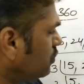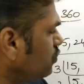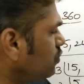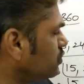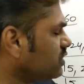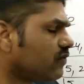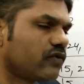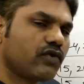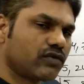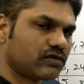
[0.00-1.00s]
2 twos are
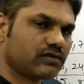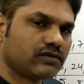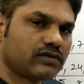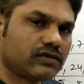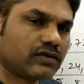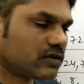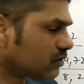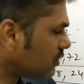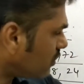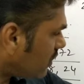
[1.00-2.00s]
4.
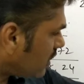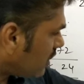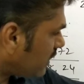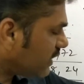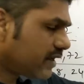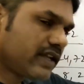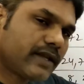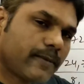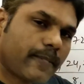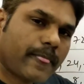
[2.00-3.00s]
So you are not
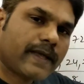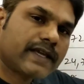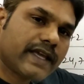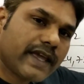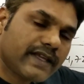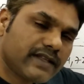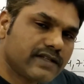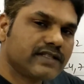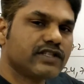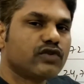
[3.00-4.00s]
getting either
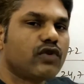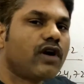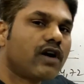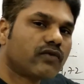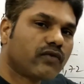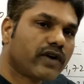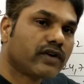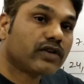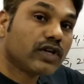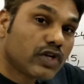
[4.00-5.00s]
0 or
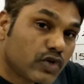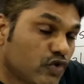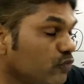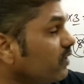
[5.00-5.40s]
5 to